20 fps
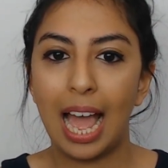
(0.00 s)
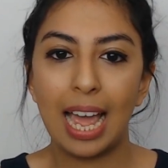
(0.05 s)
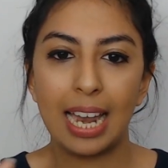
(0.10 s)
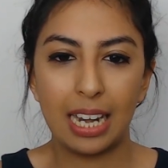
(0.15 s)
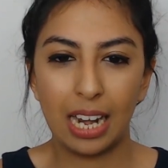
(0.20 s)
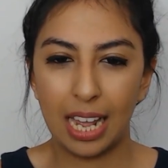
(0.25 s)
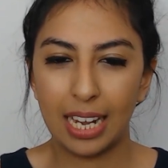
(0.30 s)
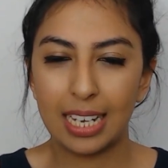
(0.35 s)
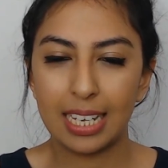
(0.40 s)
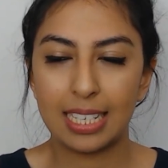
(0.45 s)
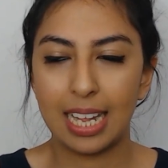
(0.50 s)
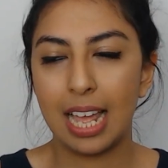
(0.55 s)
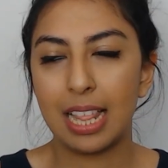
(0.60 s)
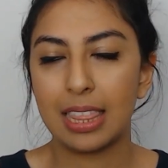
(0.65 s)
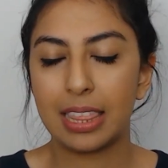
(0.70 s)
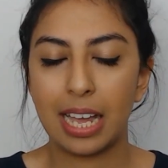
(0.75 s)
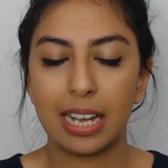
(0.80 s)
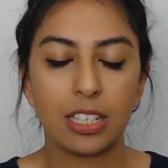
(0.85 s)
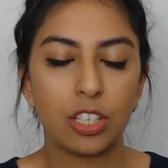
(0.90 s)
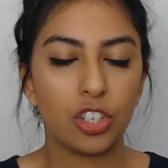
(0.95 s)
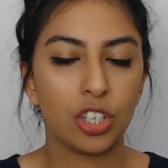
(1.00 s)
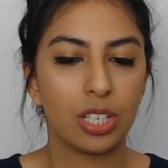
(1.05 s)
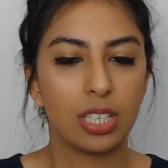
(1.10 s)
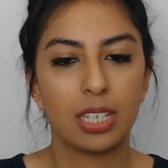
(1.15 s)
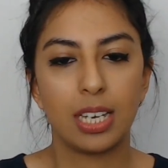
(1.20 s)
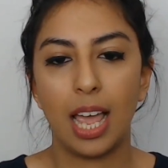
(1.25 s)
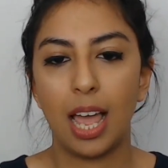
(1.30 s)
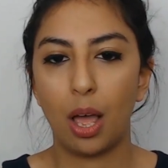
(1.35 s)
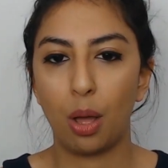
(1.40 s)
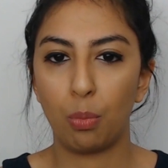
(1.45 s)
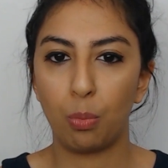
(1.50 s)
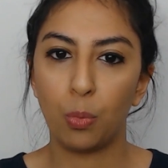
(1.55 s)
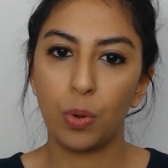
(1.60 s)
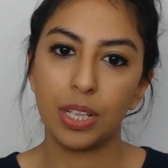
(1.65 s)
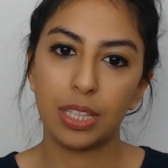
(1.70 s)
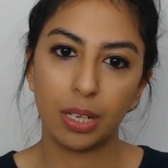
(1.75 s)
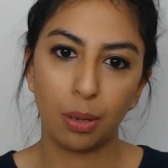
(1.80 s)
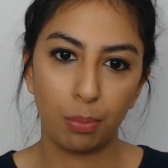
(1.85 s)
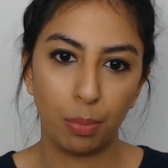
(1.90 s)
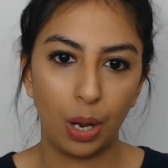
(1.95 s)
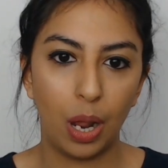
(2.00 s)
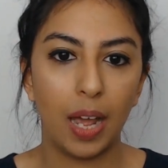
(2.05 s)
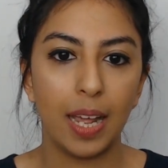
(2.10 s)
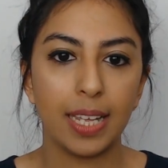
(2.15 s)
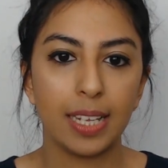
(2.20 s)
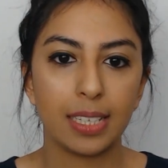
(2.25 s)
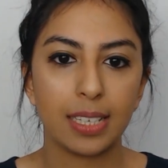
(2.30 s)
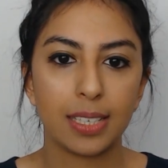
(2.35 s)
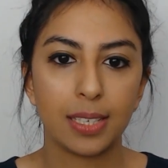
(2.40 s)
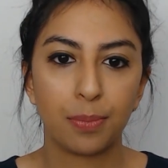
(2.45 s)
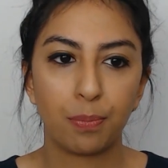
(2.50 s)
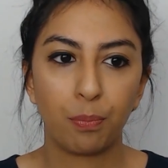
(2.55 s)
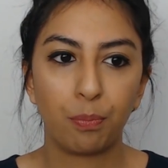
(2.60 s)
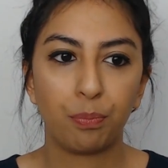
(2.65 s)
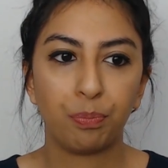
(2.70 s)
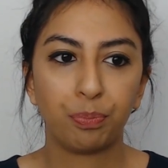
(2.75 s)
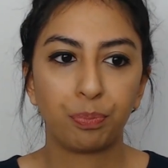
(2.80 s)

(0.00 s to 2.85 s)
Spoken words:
And like I said, that's just to help with compliance.